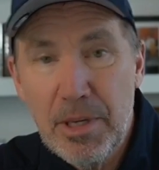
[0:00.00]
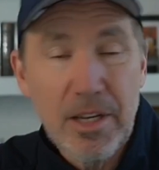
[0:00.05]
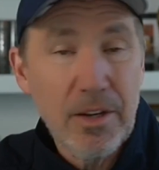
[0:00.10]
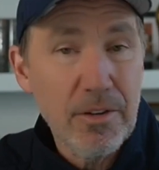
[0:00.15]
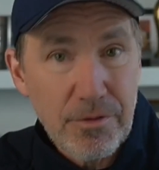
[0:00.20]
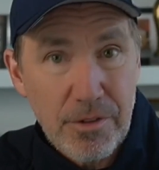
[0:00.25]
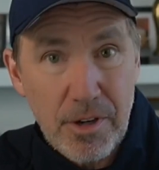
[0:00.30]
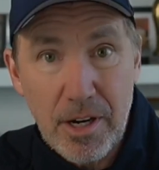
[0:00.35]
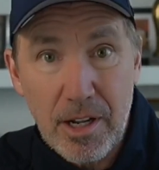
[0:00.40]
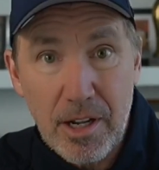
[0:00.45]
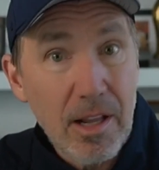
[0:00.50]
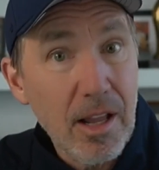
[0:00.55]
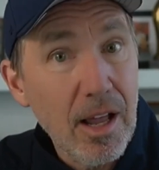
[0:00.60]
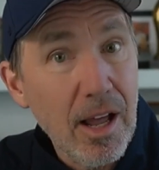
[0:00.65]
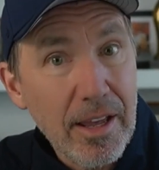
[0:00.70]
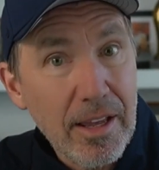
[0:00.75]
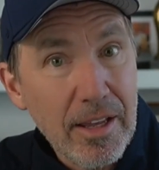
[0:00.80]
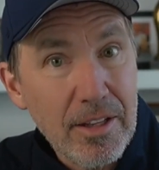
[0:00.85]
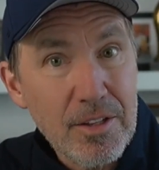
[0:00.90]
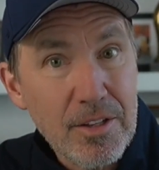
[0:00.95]
in front of
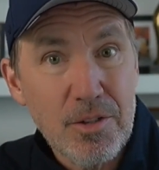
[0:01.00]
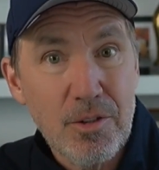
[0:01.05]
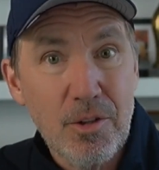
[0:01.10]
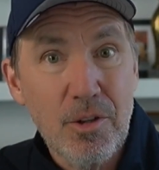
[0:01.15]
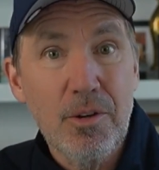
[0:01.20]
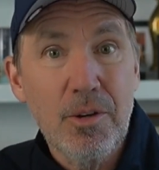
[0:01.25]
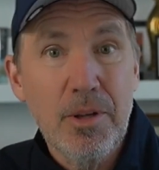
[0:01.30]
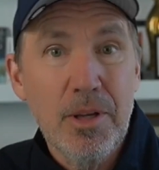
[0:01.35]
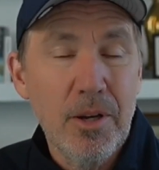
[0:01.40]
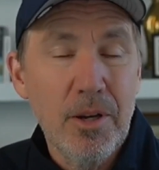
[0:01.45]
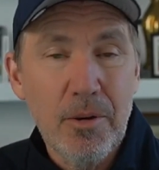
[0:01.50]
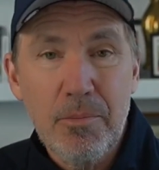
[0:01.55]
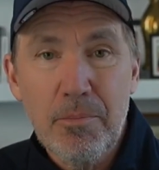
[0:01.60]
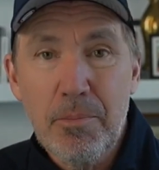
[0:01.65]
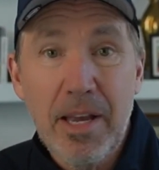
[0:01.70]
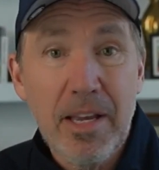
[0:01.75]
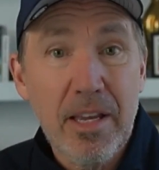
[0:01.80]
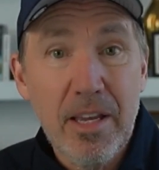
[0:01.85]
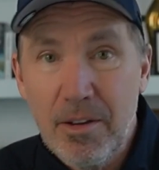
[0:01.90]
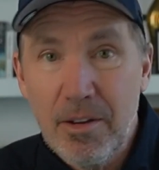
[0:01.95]
clients, or
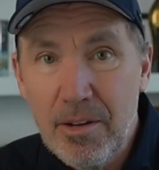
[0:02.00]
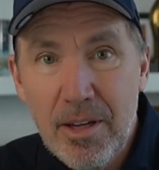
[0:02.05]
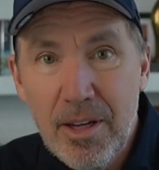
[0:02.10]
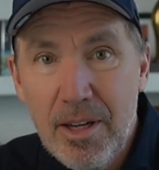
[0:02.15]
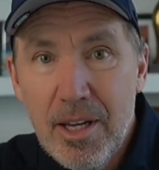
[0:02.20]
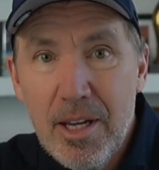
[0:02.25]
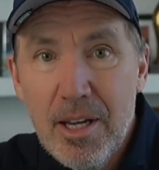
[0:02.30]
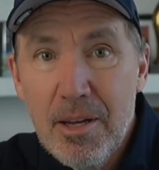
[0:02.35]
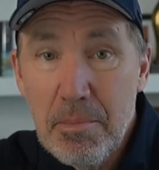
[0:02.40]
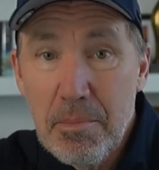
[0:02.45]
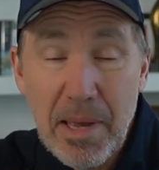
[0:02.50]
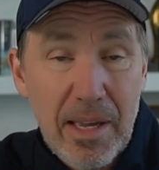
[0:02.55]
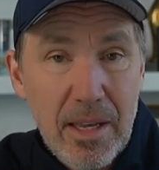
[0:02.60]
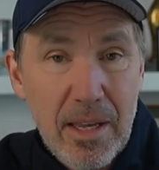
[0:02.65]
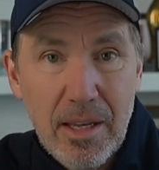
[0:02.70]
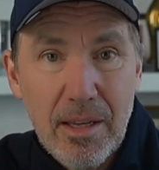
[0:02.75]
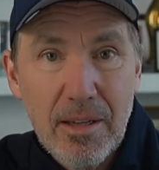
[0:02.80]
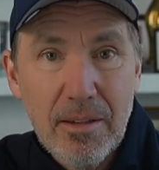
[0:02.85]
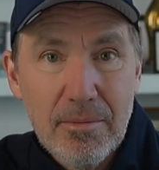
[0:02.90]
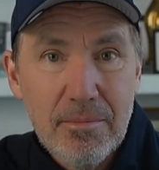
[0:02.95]
making
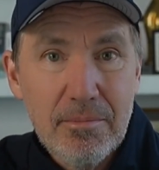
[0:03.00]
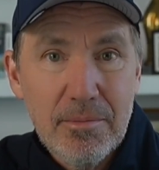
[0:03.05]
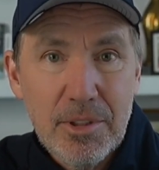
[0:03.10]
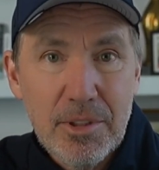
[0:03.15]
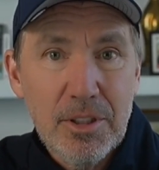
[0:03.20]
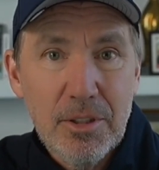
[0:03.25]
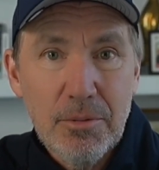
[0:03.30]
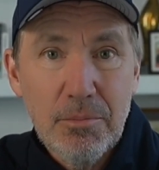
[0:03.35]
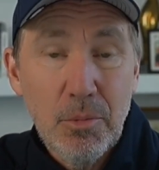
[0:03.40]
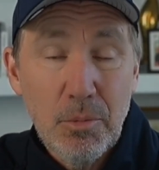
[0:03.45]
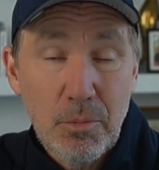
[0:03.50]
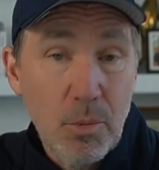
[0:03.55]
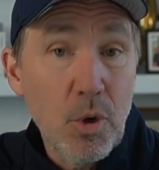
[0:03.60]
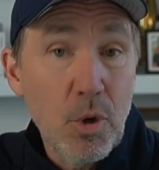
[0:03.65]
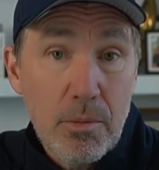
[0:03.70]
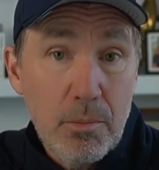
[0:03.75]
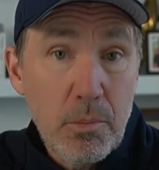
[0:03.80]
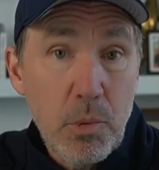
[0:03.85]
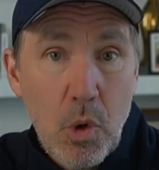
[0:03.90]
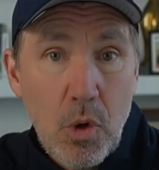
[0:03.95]
some
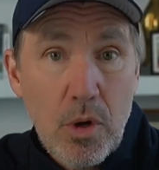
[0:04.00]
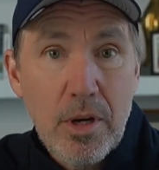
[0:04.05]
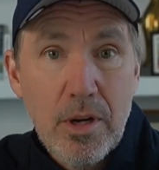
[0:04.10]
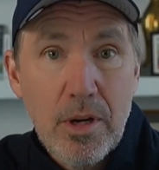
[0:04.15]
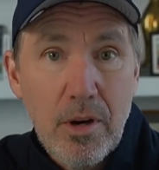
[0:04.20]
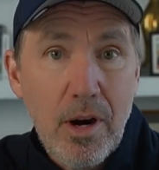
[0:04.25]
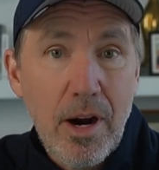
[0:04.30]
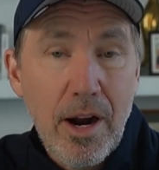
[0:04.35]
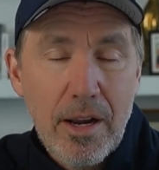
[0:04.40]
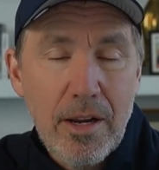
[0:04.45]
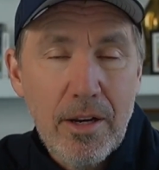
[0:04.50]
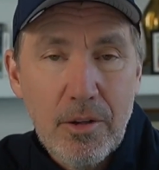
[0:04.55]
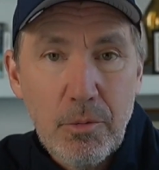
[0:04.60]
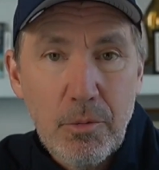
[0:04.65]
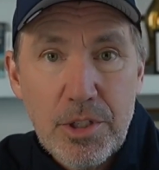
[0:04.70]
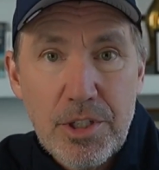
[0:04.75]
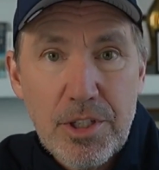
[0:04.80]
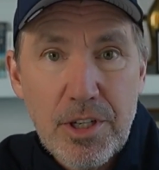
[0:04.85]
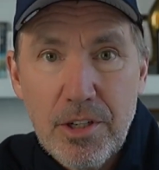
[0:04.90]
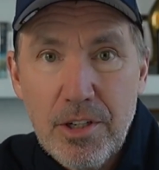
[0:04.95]
more important or
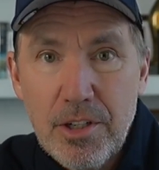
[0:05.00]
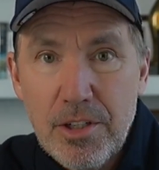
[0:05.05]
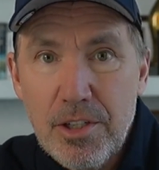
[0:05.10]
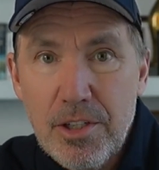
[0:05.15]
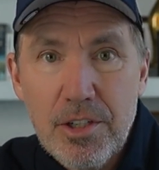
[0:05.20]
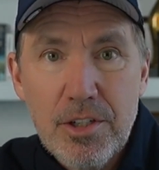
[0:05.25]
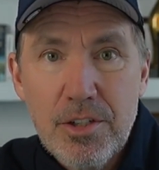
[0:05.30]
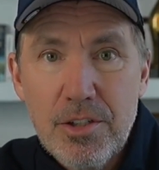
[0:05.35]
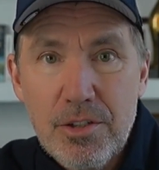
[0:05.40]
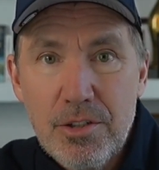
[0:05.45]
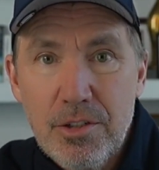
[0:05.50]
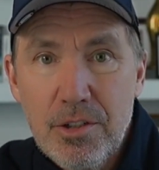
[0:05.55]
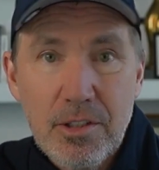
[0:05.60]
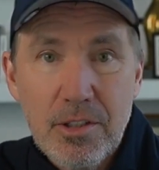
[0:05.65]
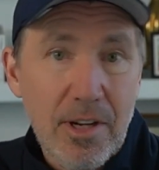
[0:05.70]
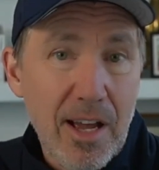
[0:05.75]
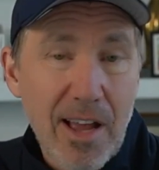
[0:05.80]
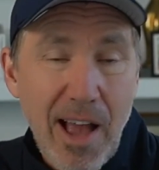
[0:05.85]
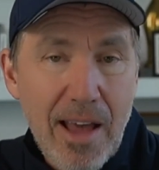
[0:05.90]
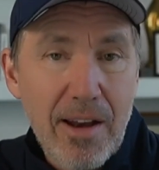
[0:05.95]
riskier decisions sooner?